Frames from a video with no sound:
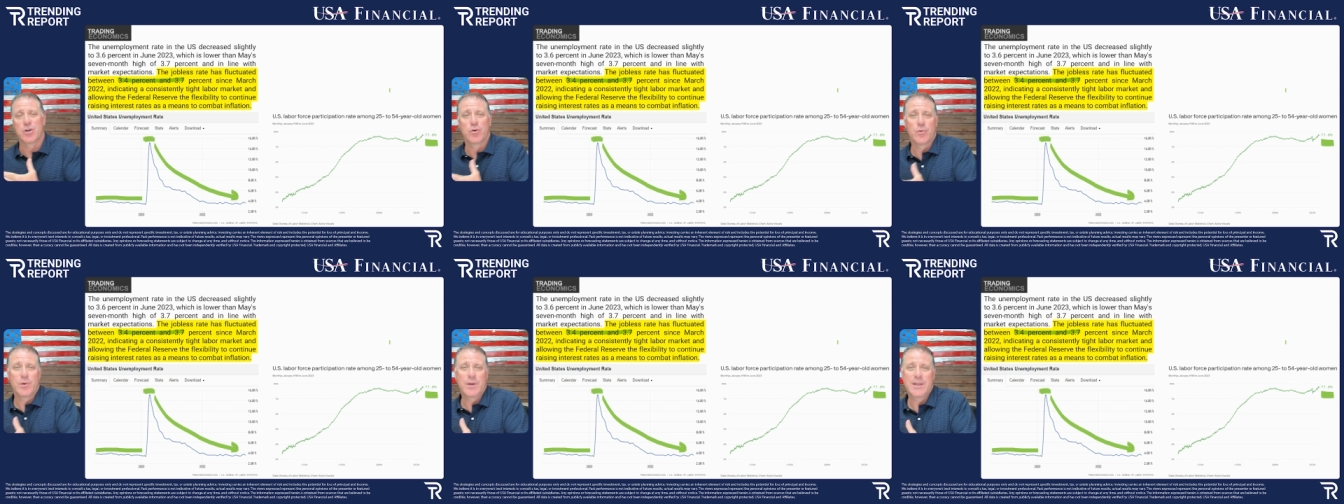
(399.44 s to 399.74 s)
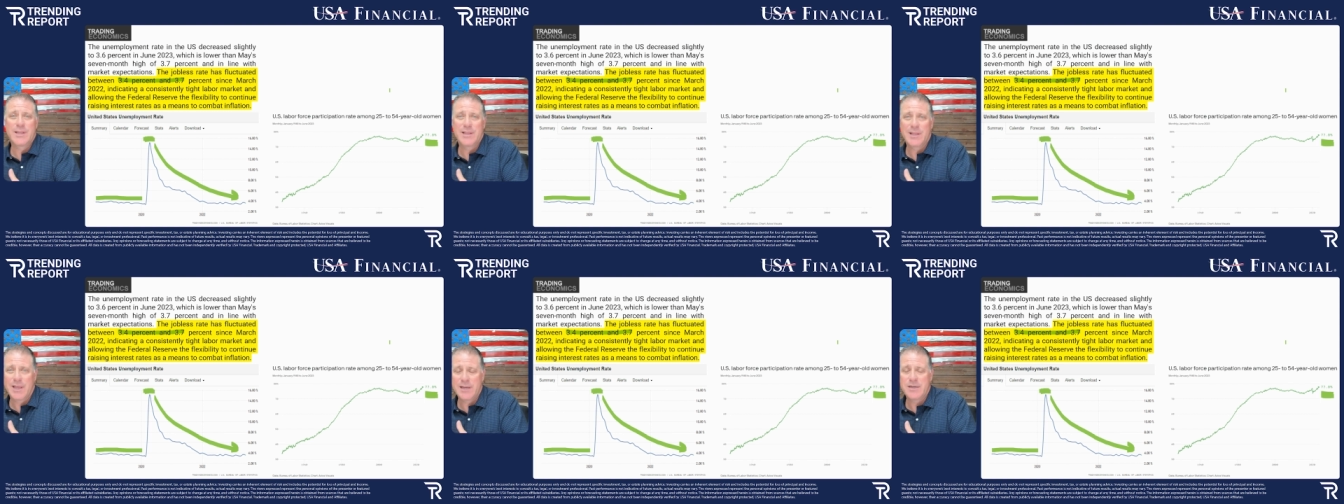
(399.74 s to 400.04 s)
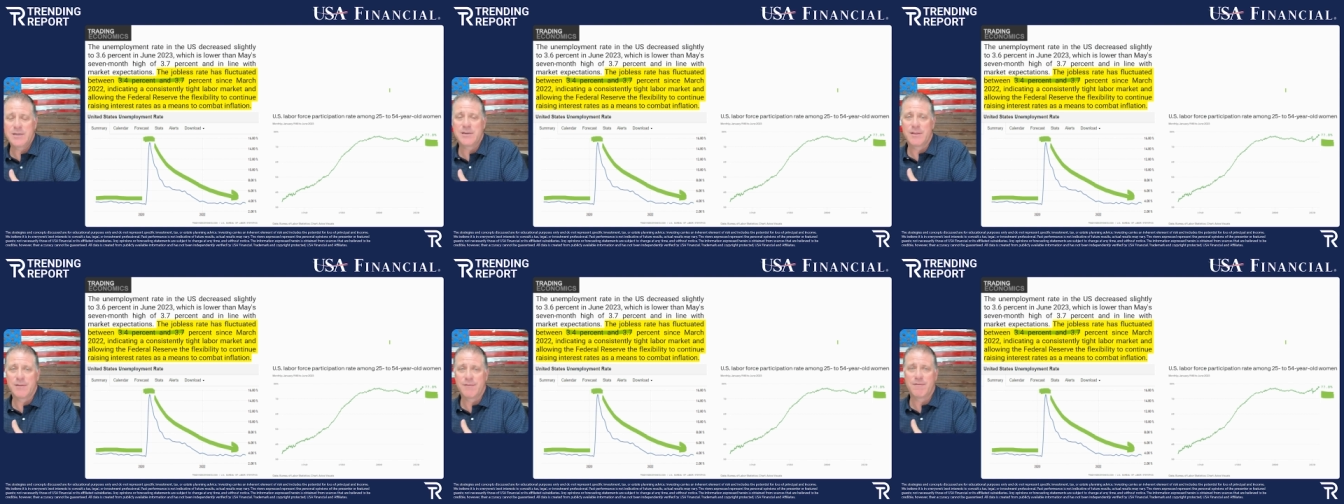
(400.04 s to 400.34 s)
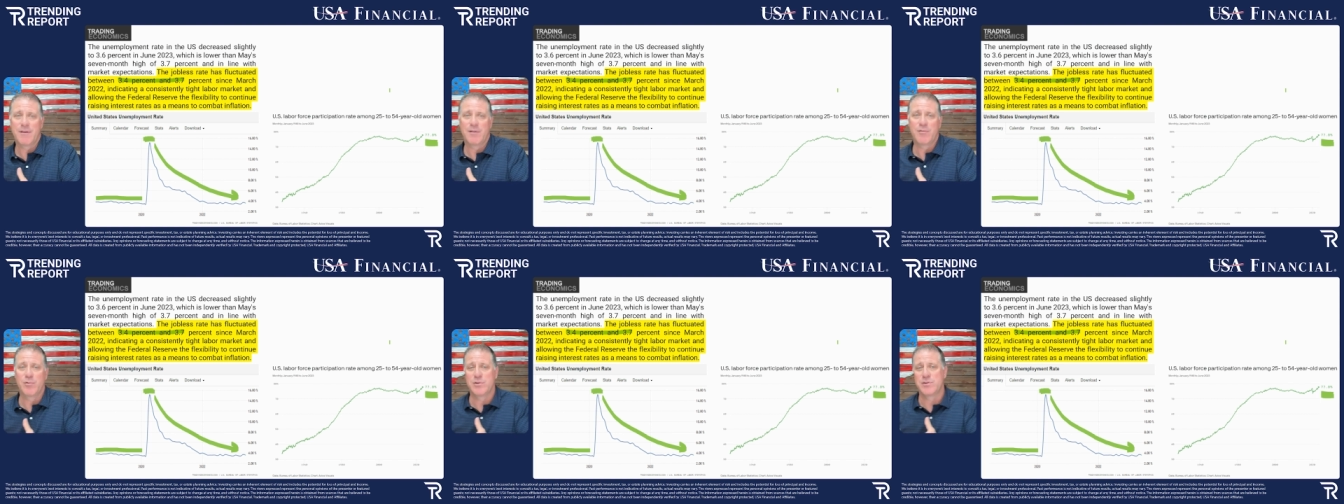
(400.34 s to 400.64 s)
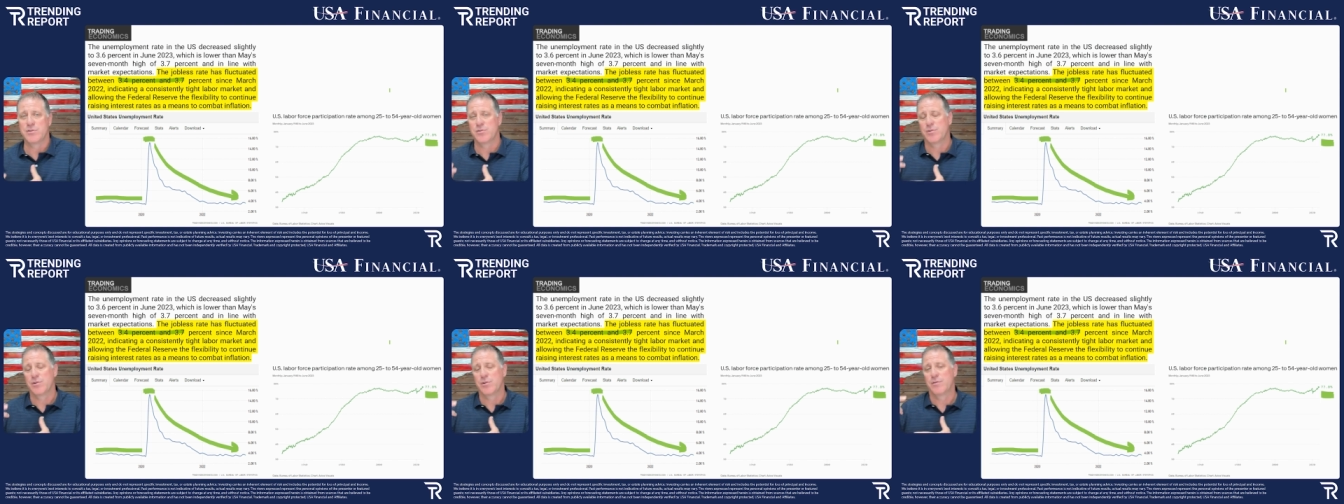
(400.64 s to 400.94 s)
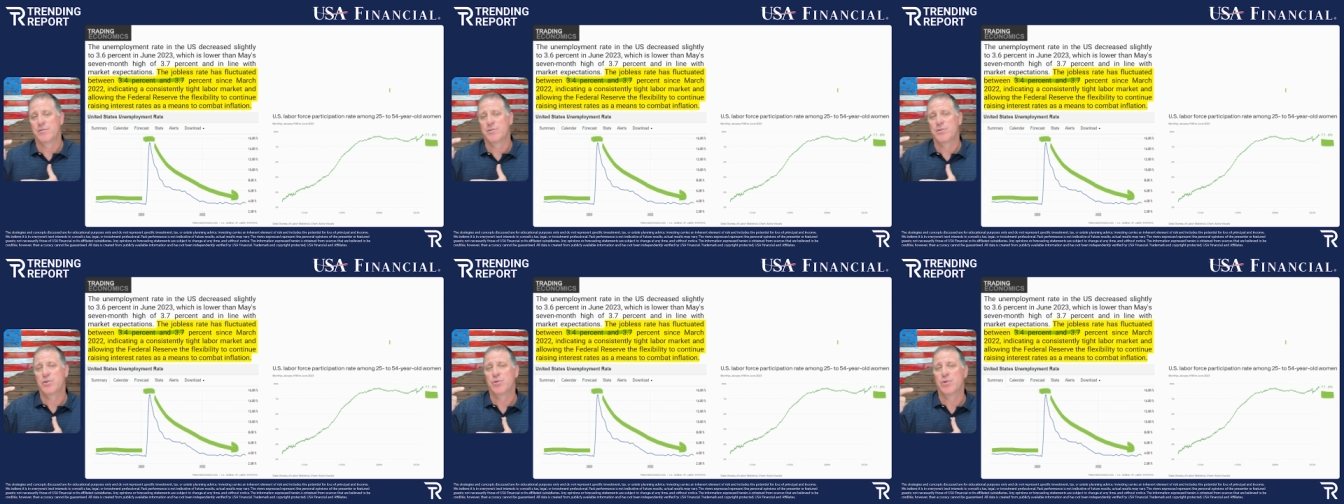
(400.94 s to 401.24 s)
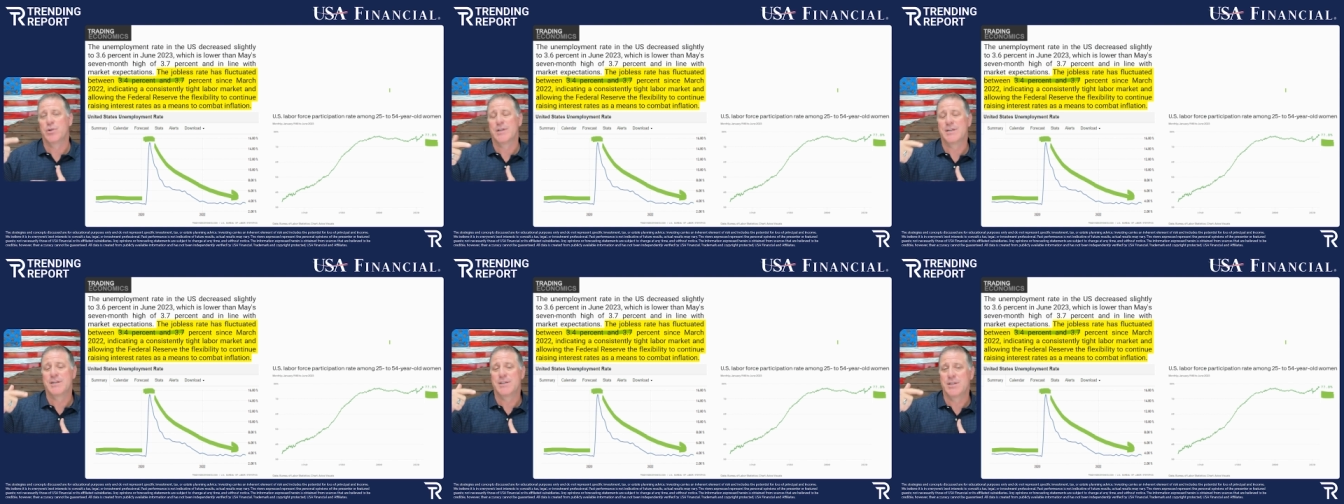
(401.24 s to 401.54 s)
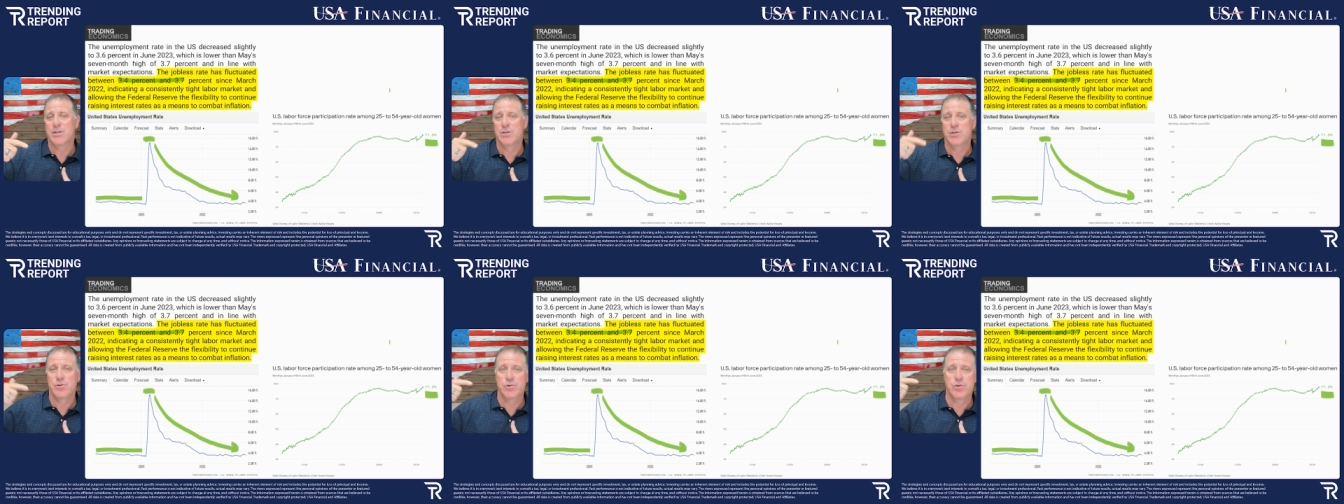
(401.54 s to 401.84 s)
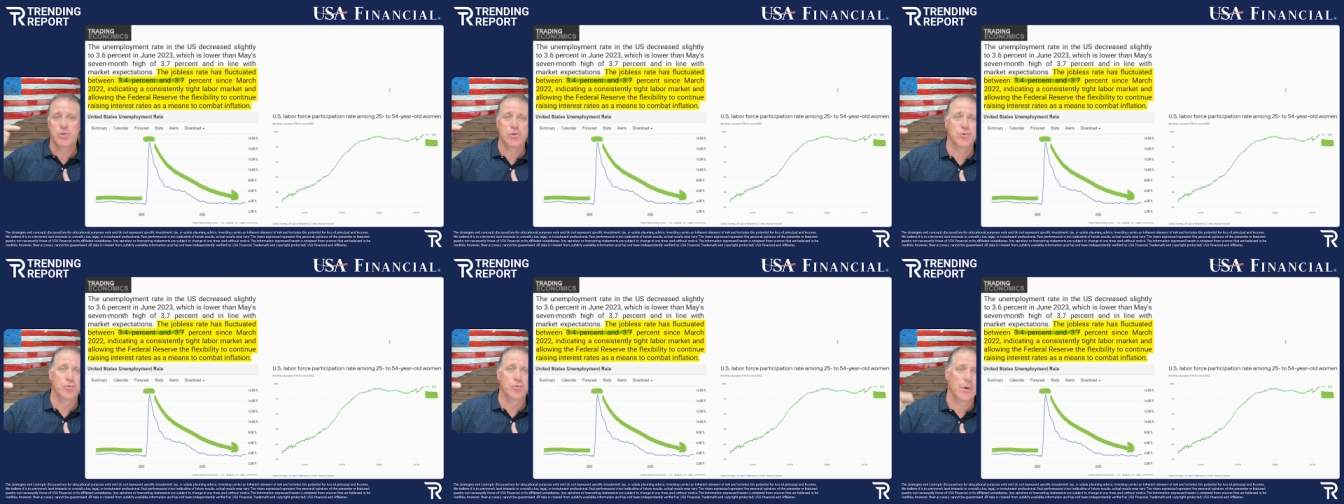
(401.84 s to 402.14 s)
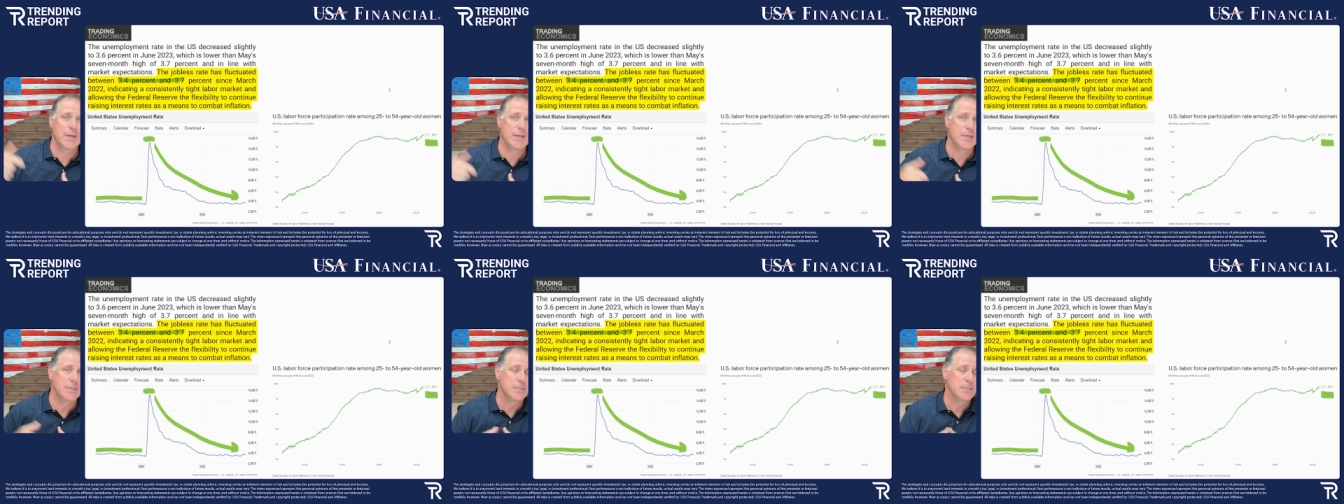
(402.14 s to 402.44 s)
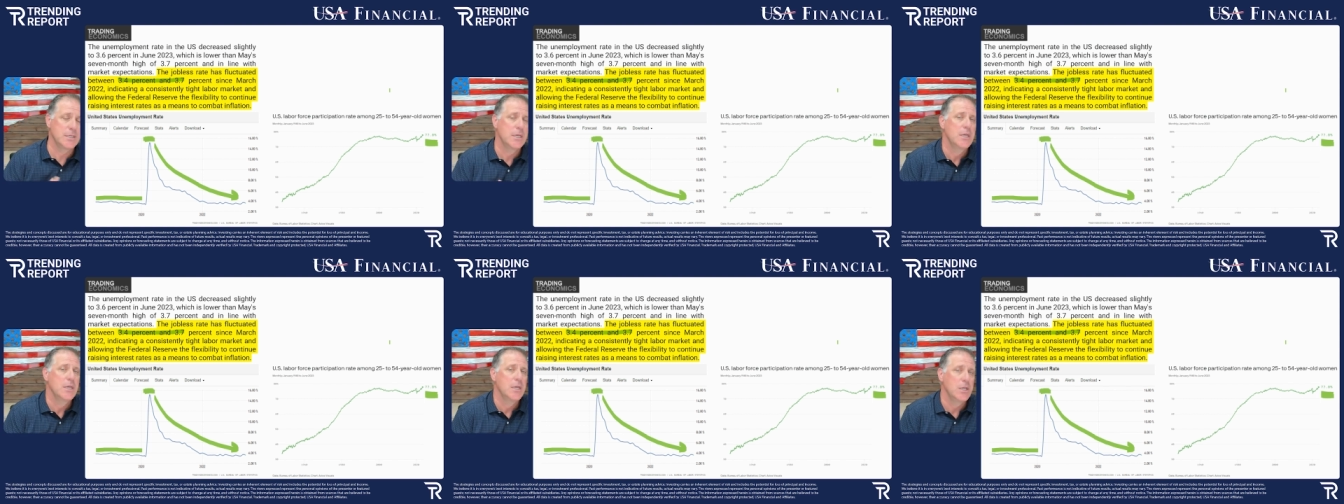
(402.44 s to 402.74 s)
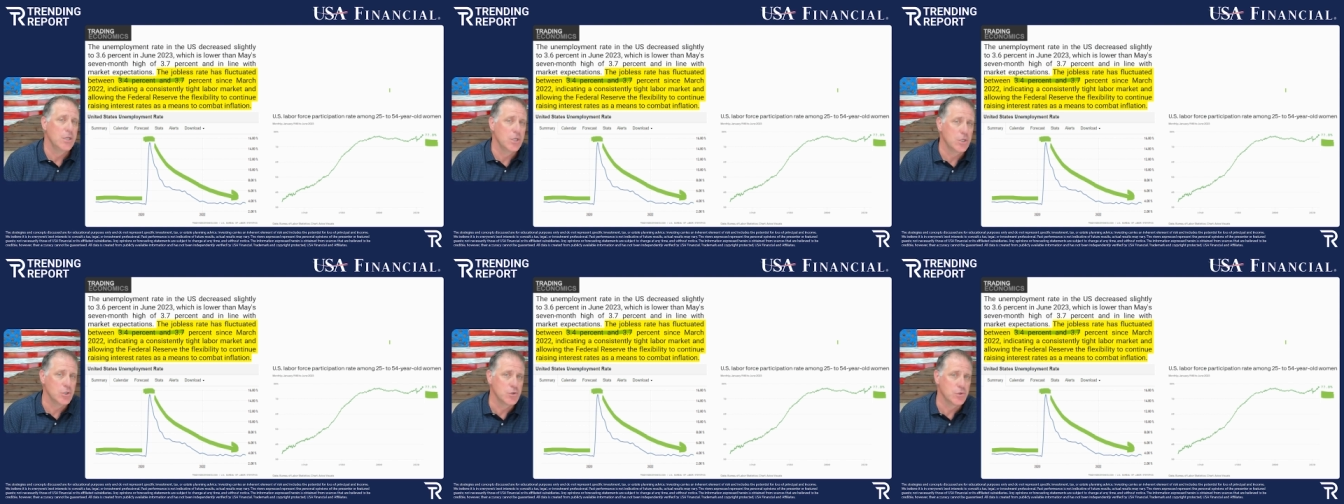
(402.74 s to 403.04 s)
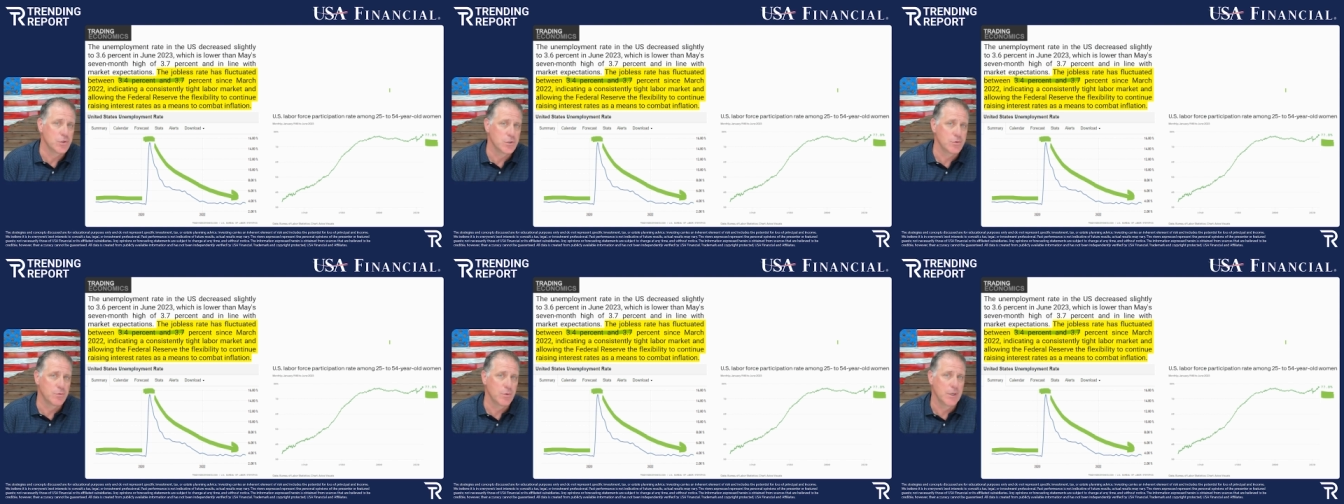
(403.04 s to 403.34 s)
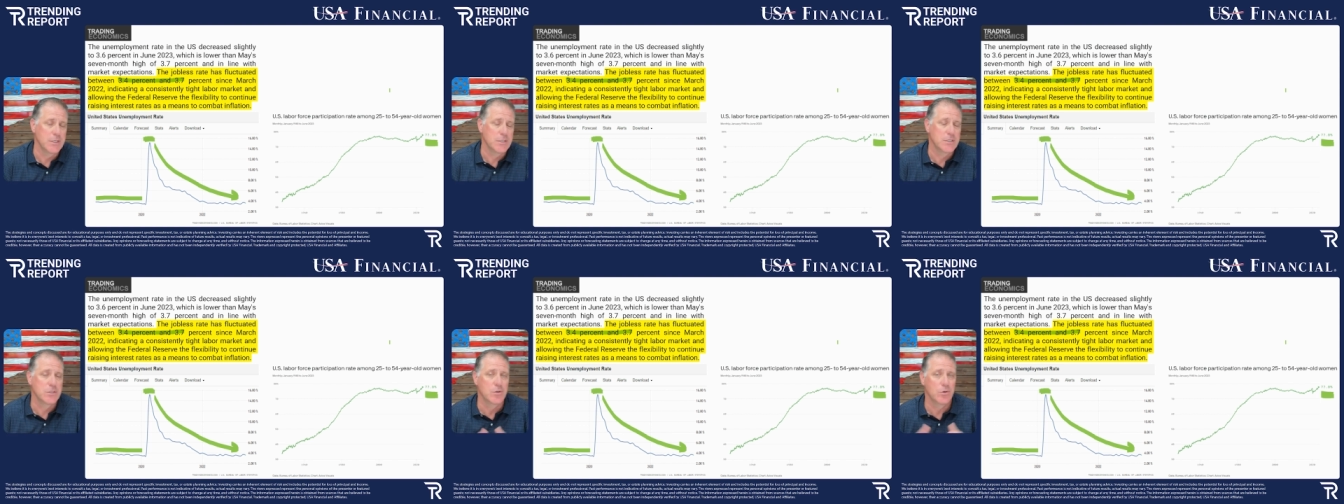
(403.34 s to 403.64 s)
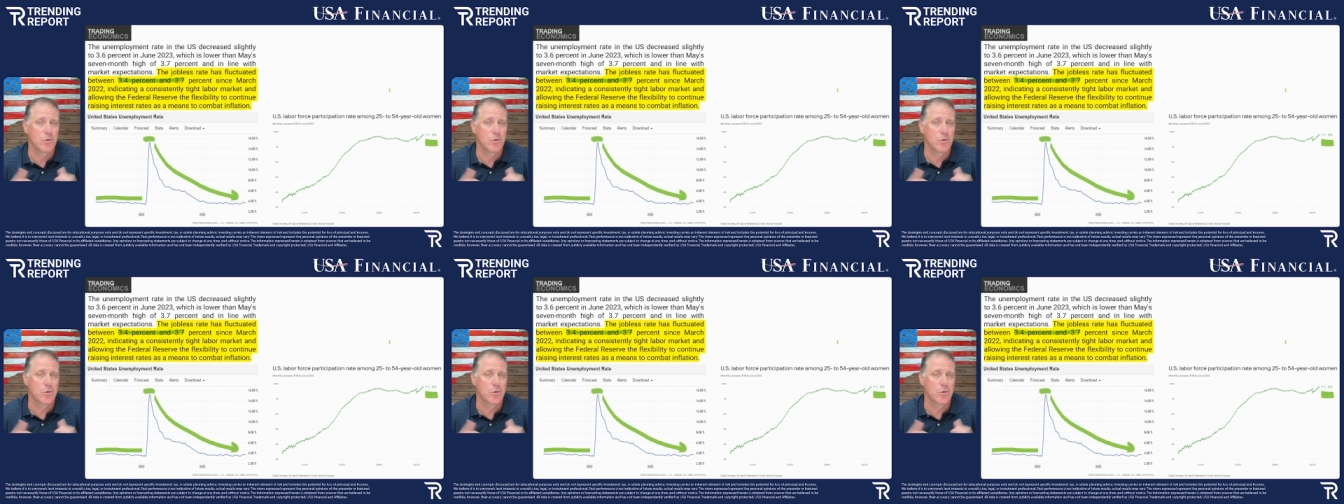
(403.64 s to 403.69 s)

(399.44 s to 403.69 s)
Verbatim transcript: a green light to the Federal Reserve to continue to raise interest rates.